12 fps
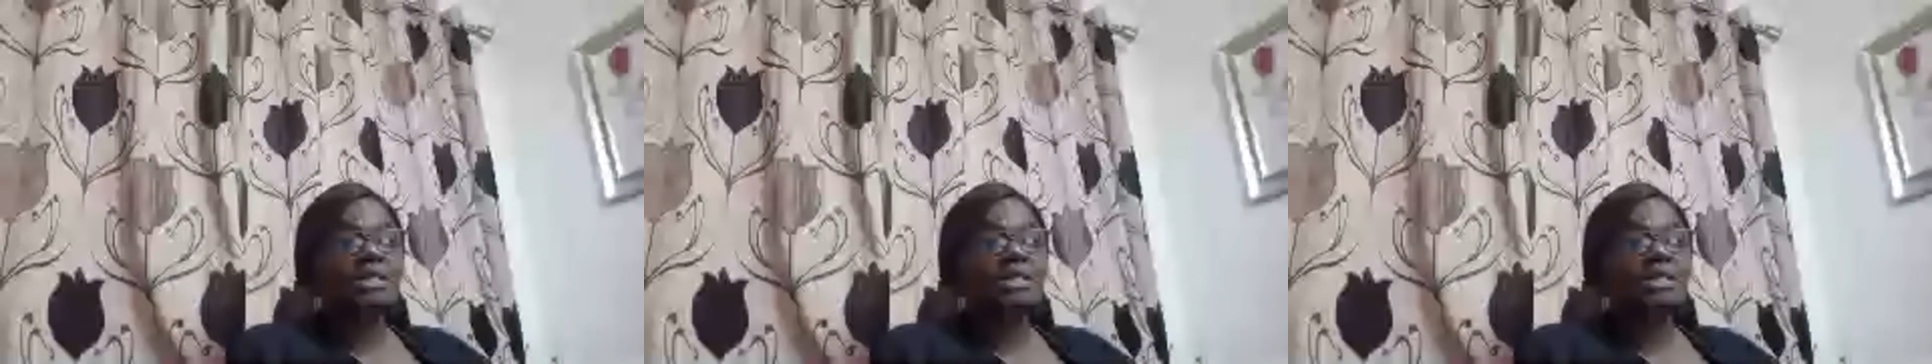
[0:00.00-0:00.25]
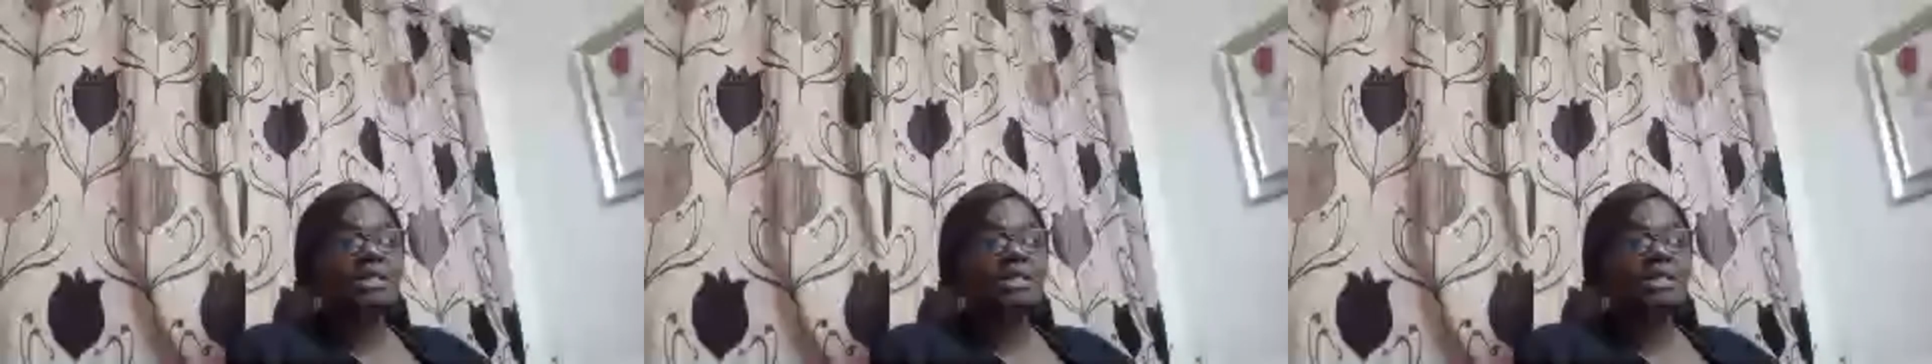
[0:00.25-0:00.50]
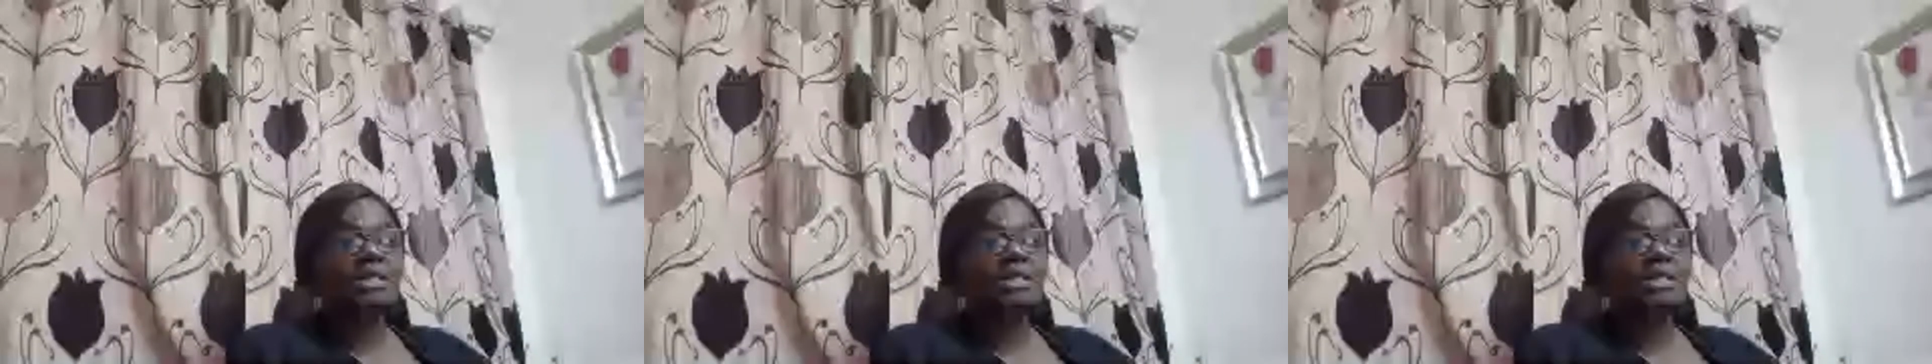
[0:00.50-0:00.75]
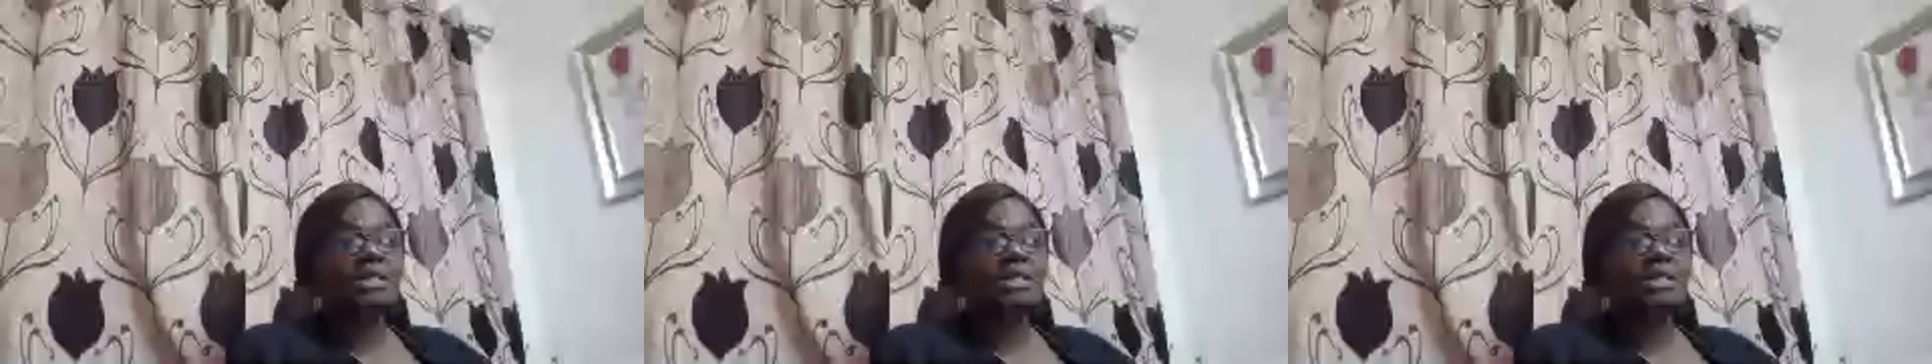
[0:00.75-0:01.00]
about
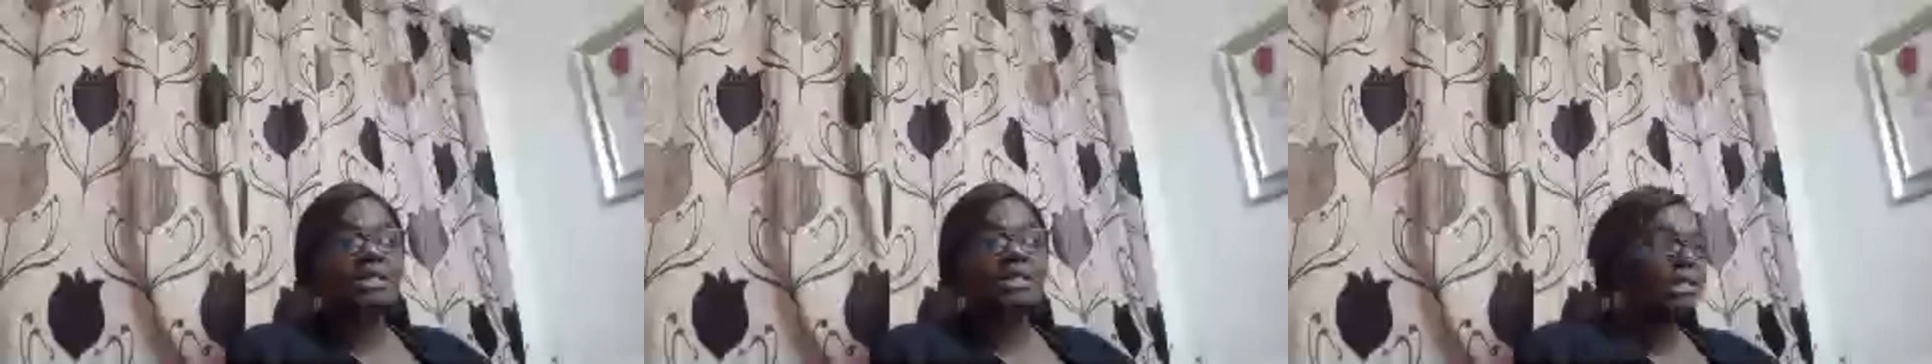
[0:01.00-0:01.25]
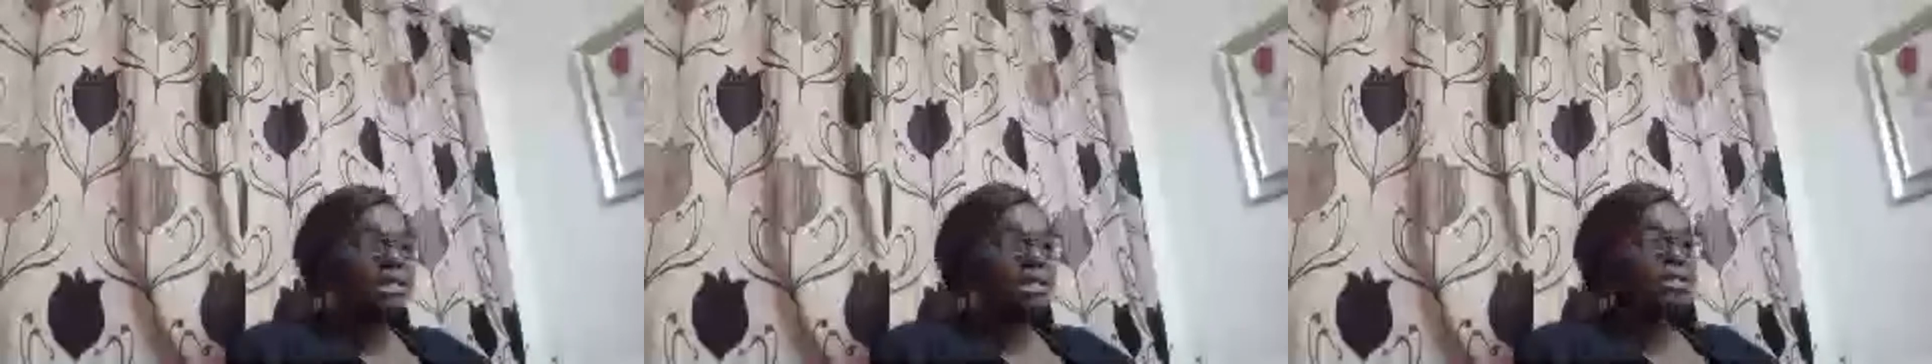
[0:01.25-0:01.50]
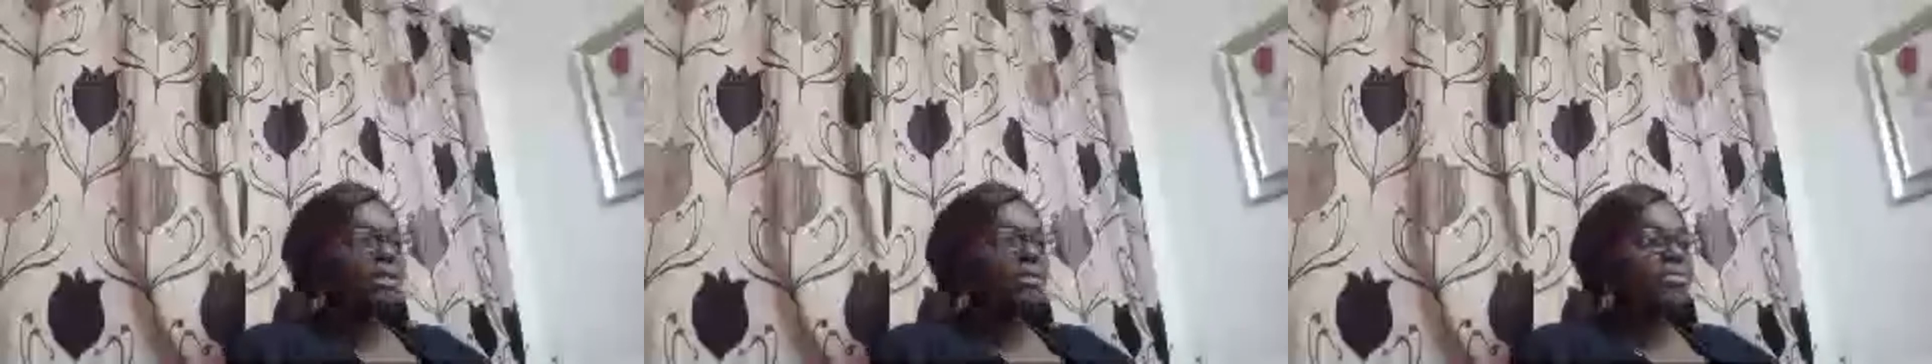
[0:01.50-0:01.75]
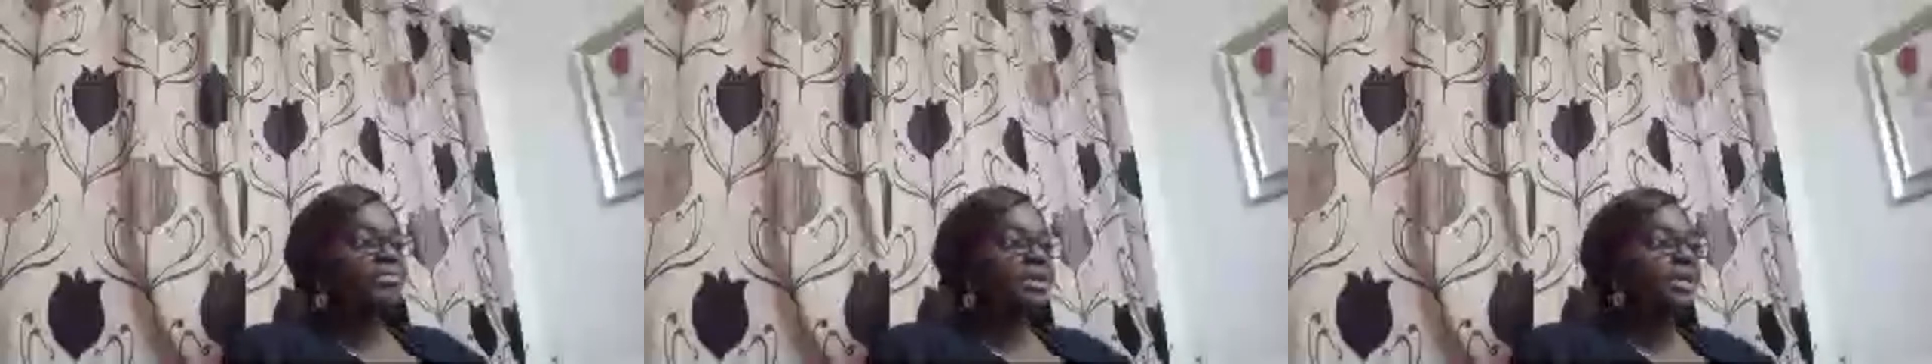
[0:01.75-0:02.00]
2 more minutes or
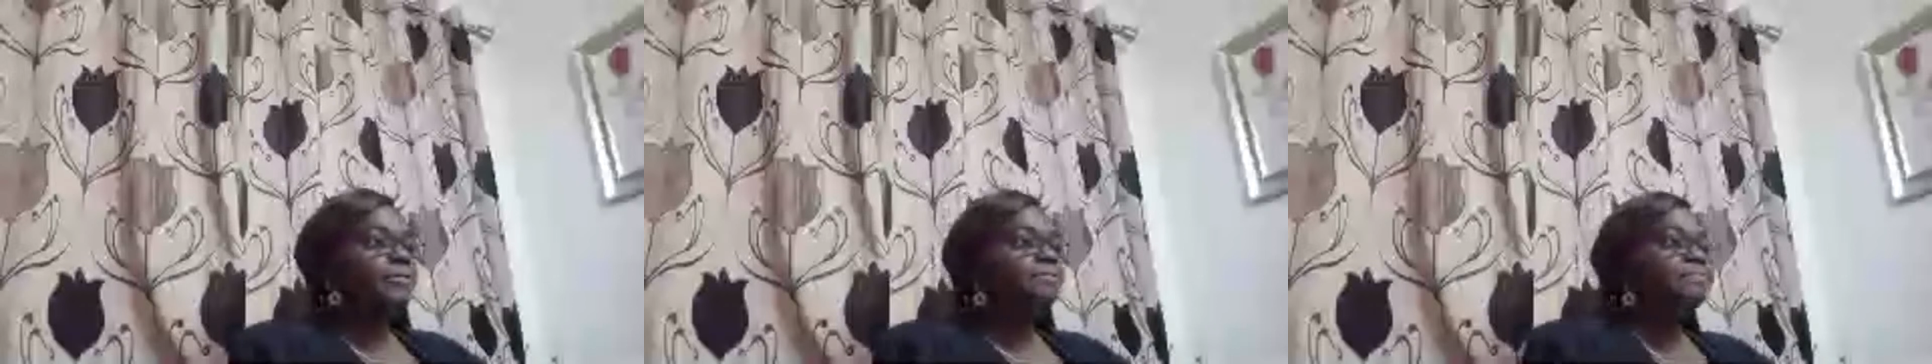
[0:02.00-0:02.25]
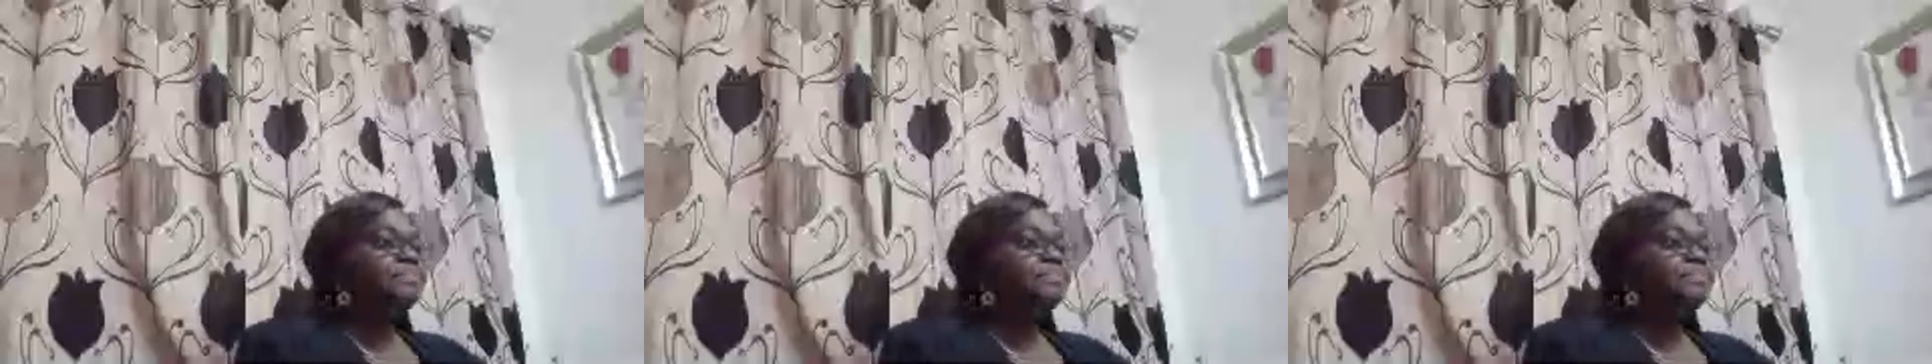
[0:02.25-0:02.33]
3,